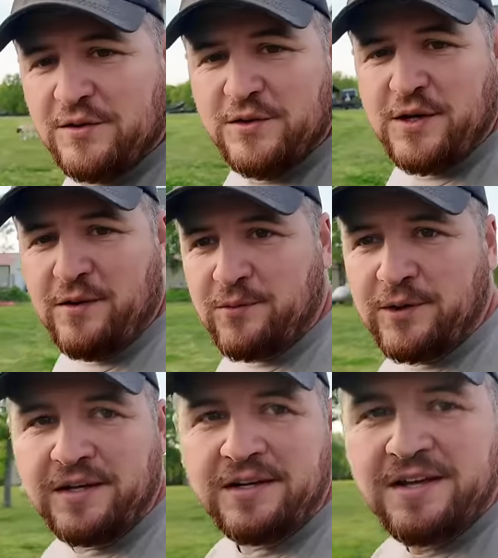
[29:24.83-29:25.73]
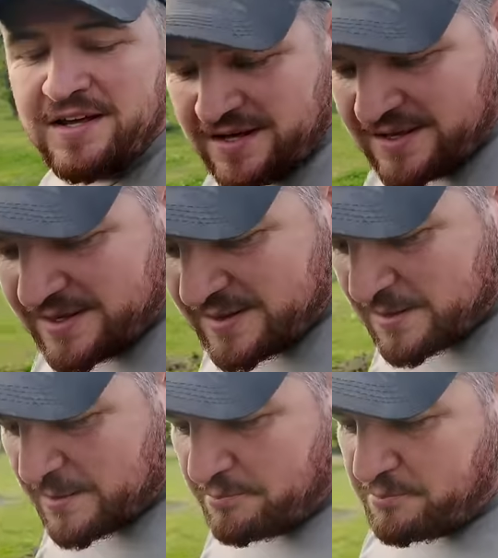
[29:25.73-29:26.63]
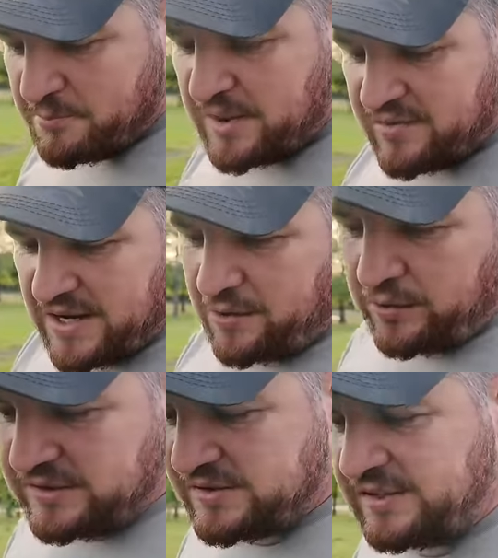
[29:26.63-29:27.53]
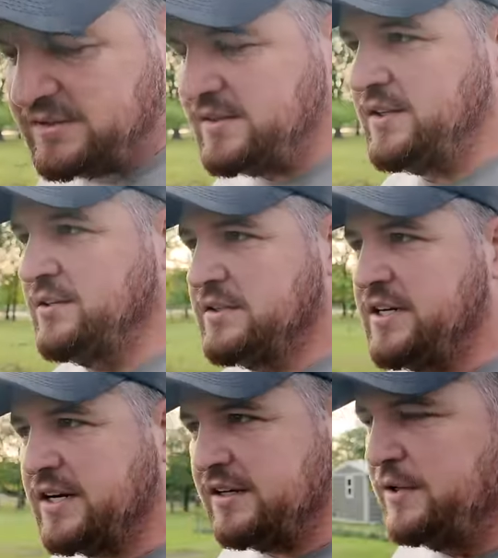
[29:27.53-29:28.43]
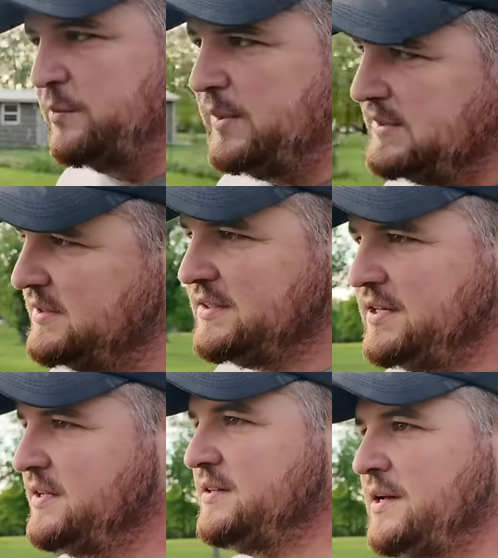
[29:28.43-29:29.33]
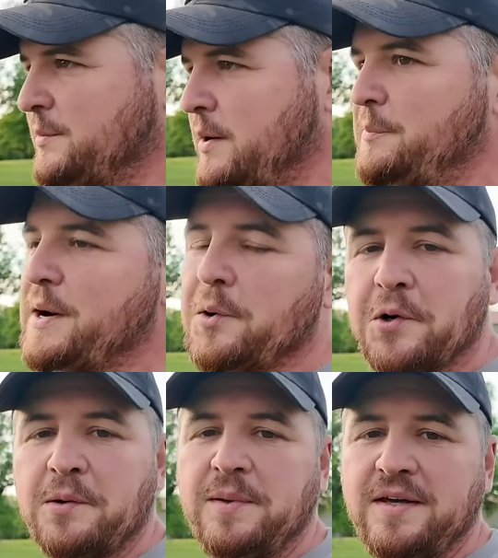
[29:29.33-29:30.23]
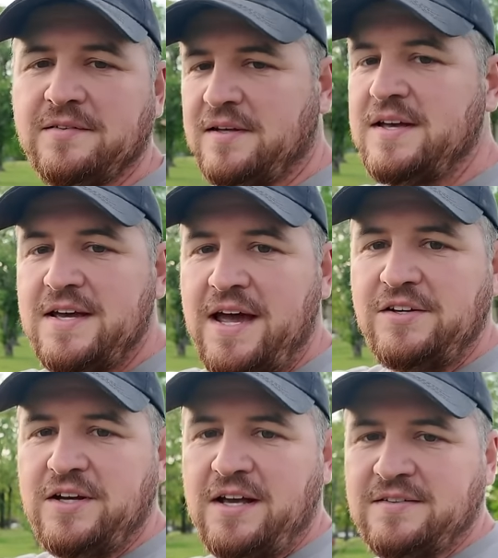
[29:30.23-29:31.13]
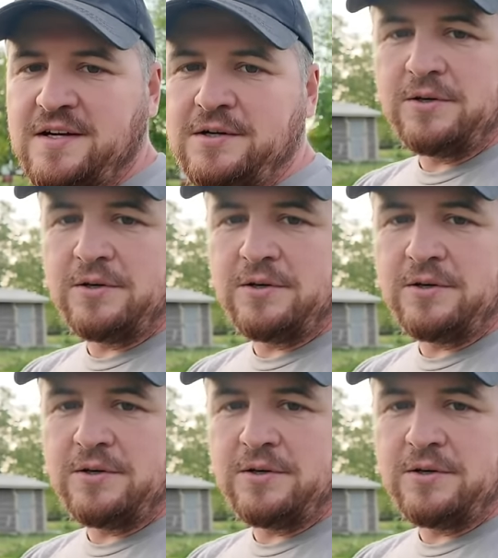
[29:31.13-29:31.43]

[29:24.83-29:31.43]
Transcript: took off running. But I've got a whole list of things to do, and the chicken coop isn't number one priority because, as you guys know,